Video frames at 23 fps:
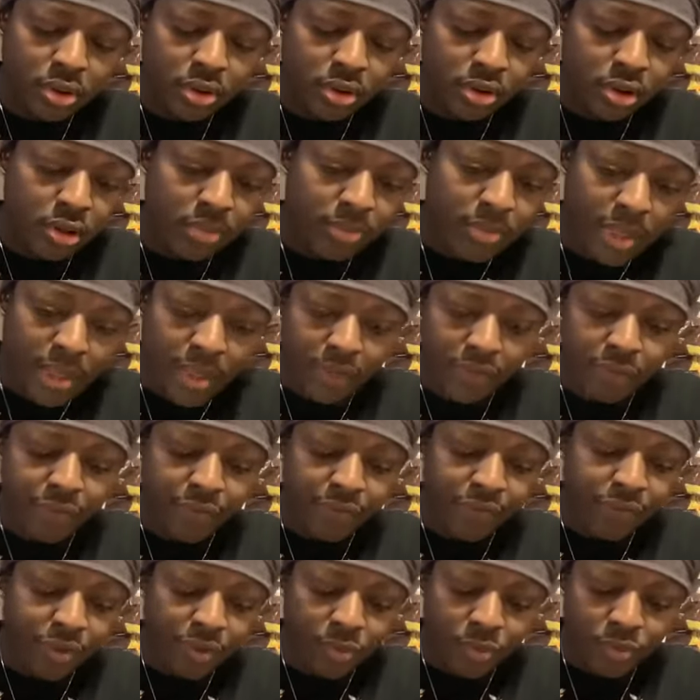Jeremiah
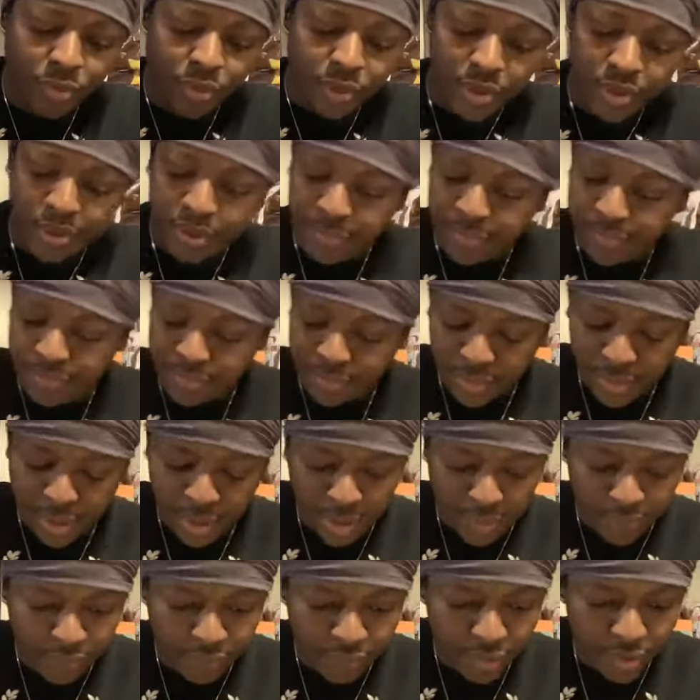51
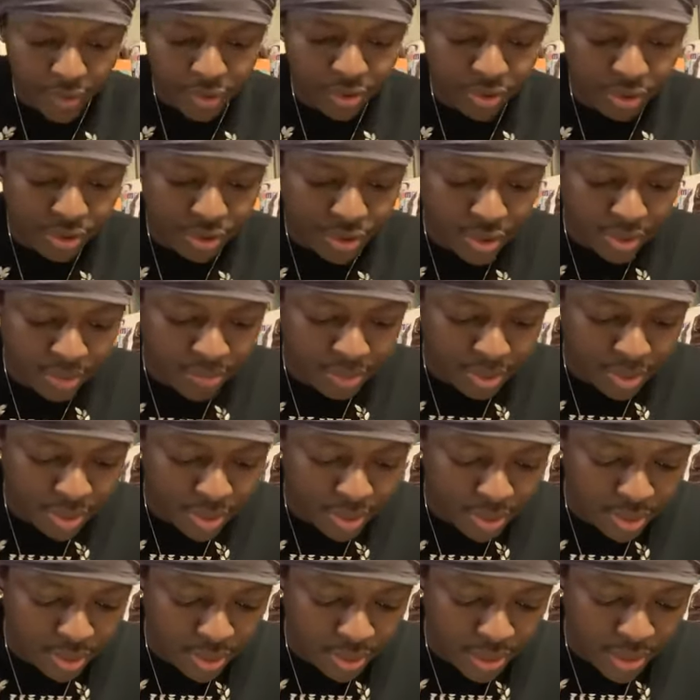and verse
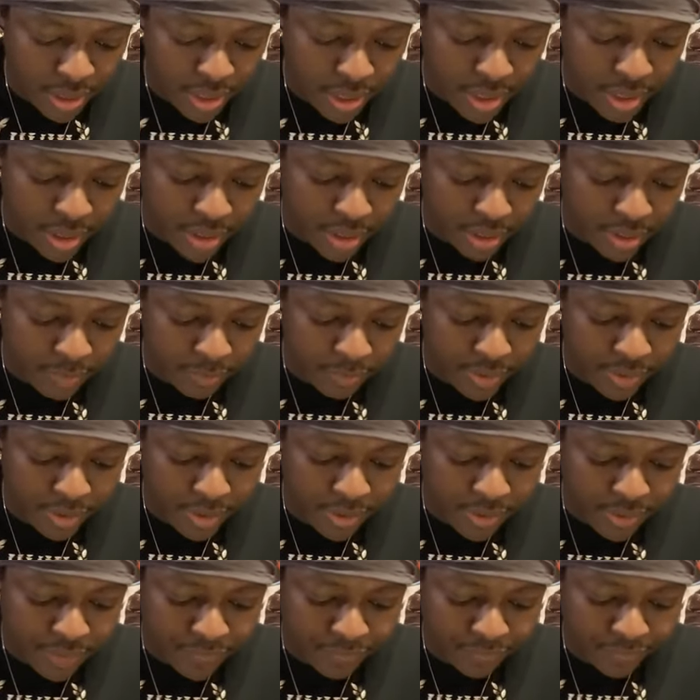number 8. And it
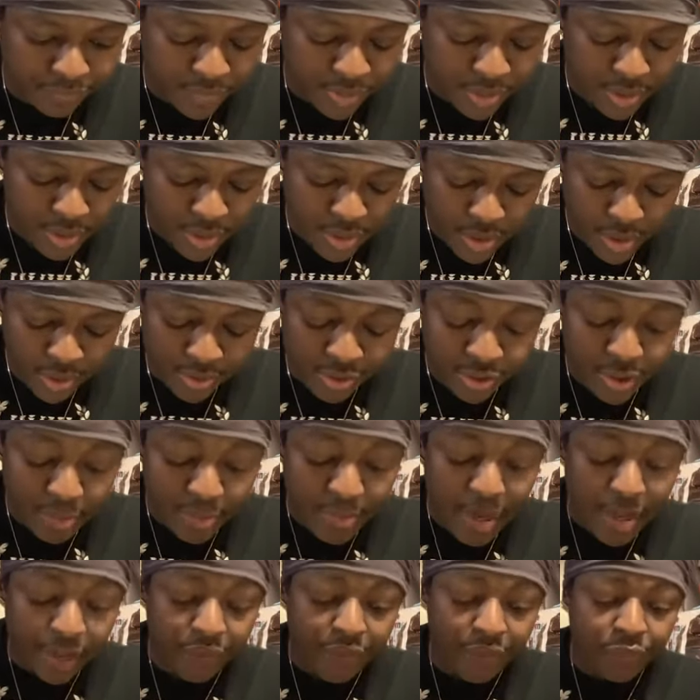reads,
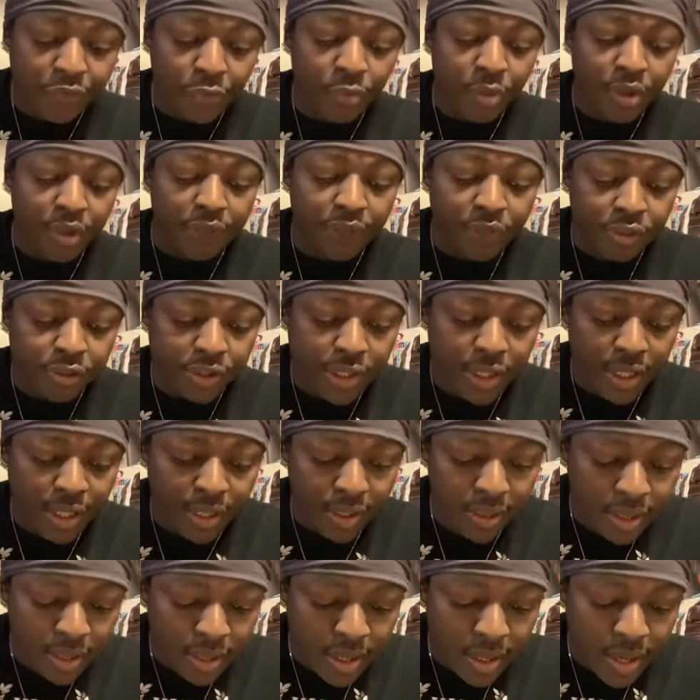Jeremiah 51 and verse
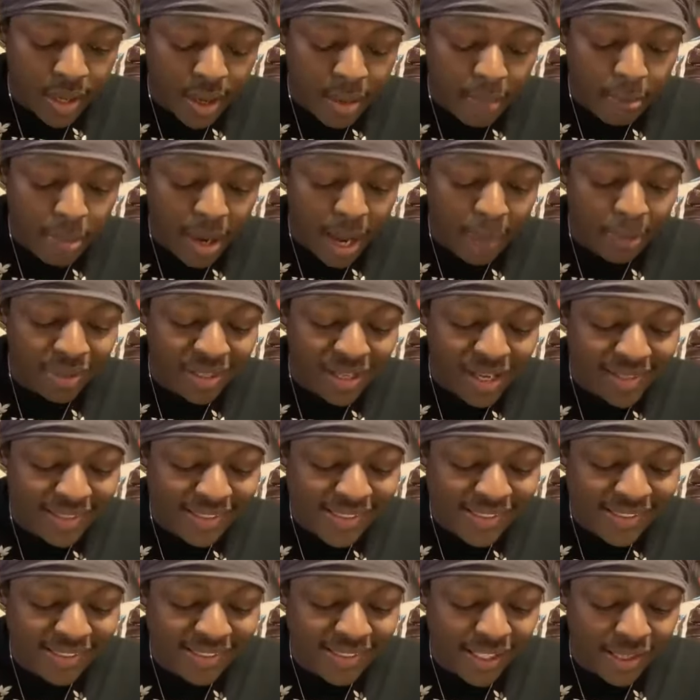8, Babylon is
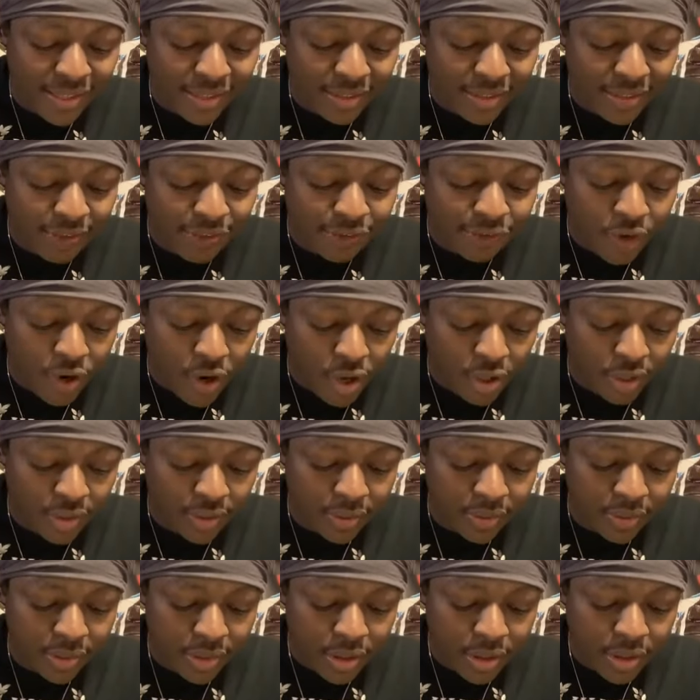suddenly fallen